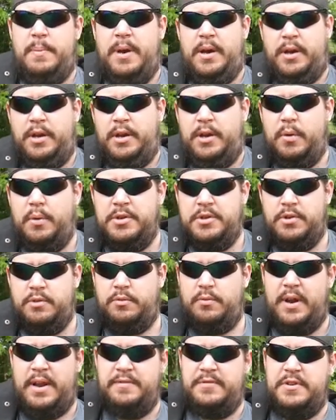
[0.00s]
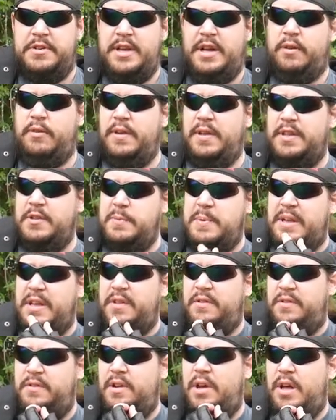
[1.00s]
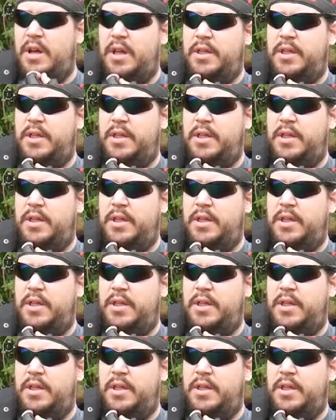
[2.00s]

I'm not going to go into grave detail on this, because